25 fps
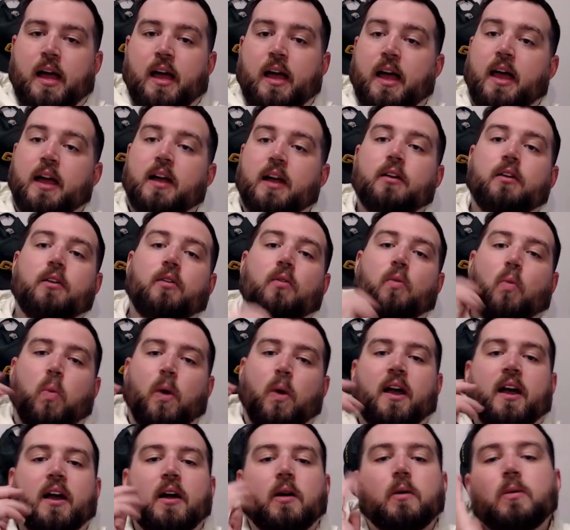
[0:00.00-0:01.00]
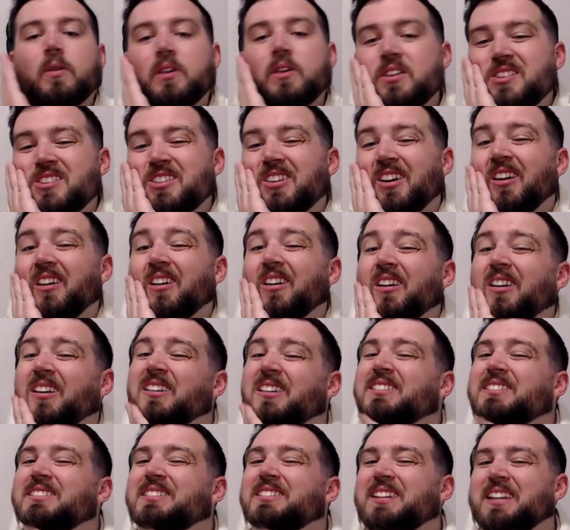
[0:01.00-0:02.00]
I don't know where I want to start
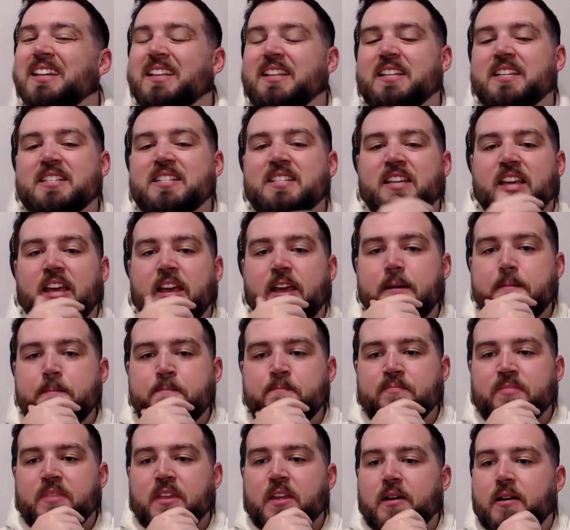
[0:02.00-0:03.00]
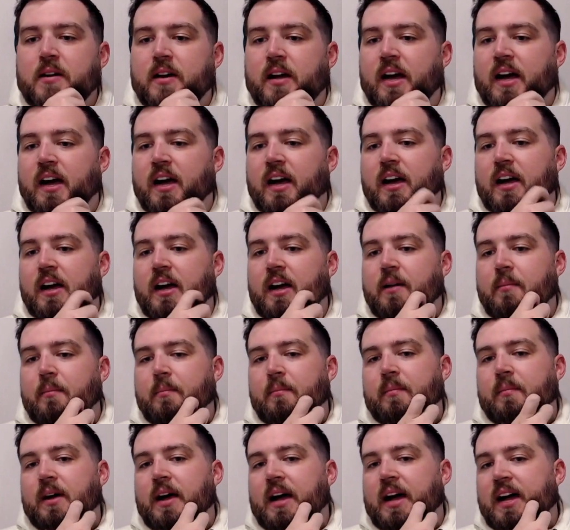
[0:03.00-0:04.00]
in this game.
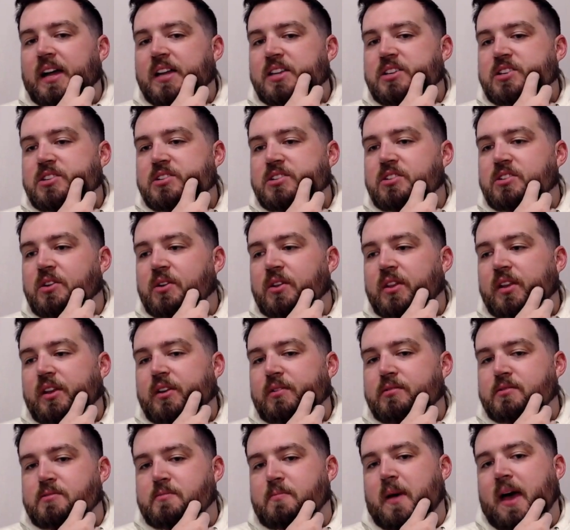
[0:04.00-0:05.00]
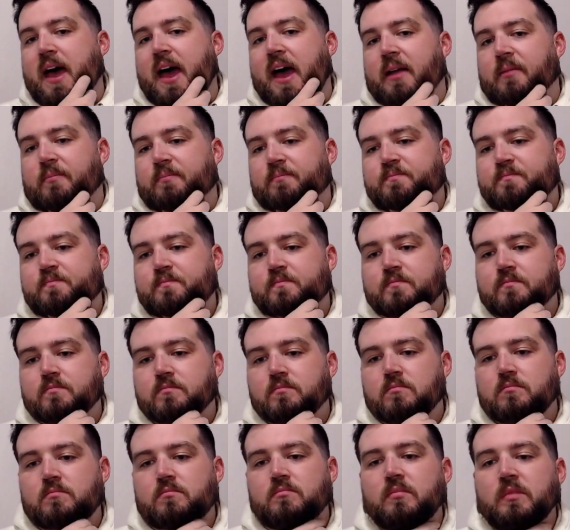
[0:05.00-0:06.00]
I just know that it was bad.
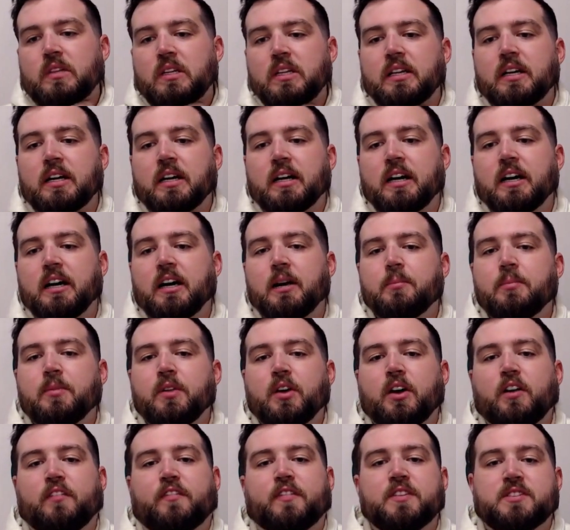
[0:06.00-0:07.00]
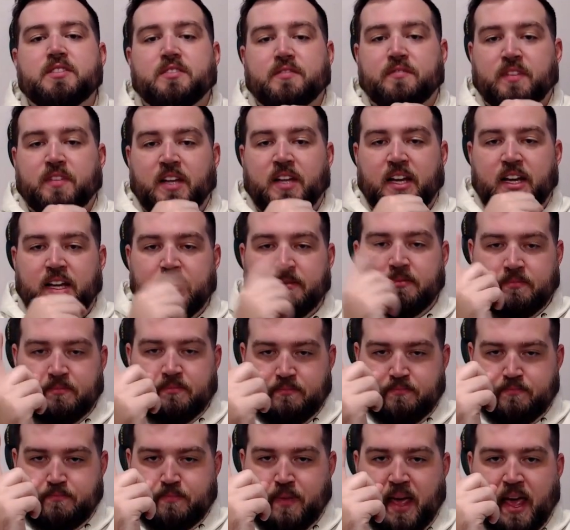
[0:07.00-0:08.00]
The offensive line,
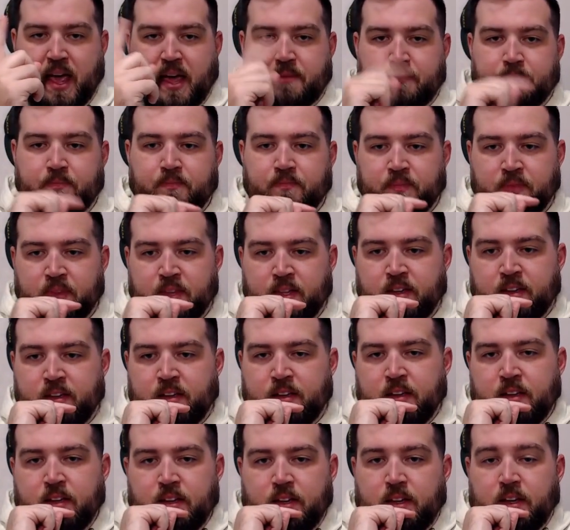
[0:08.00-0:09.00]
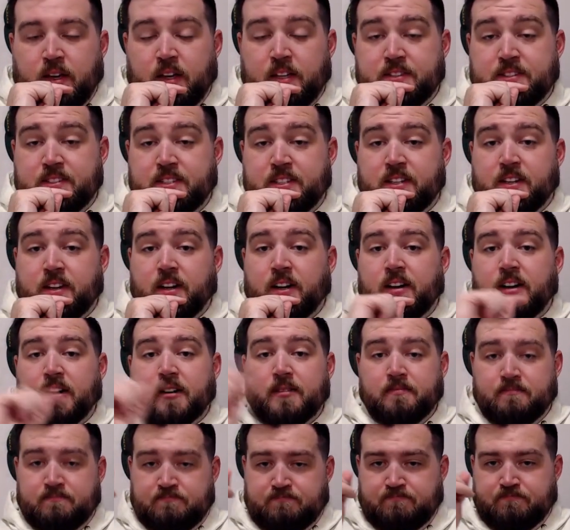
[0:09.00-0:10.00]
bad. Hudson
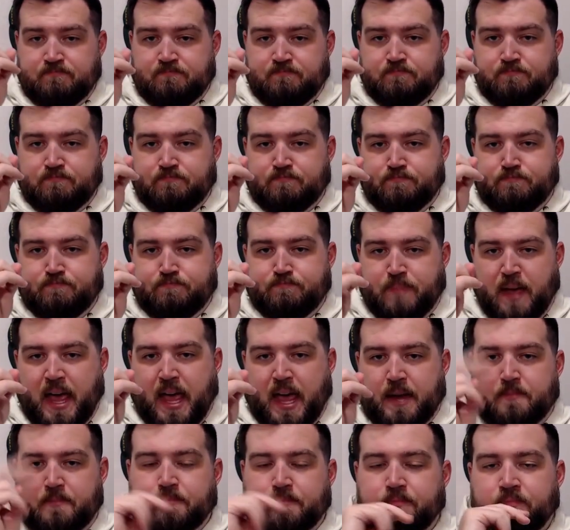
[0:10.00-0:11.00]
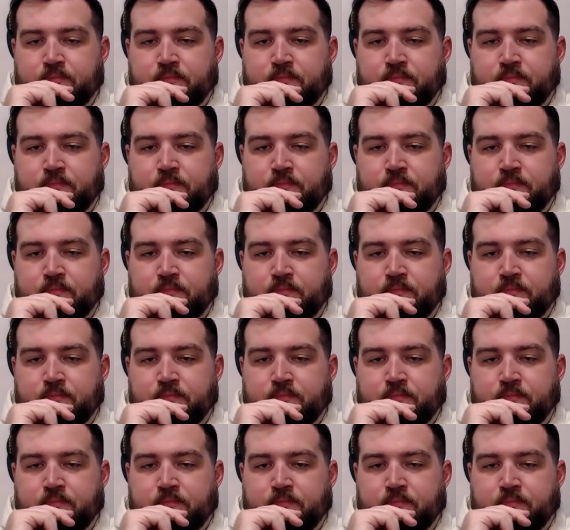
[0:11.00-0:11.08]
Card, bad.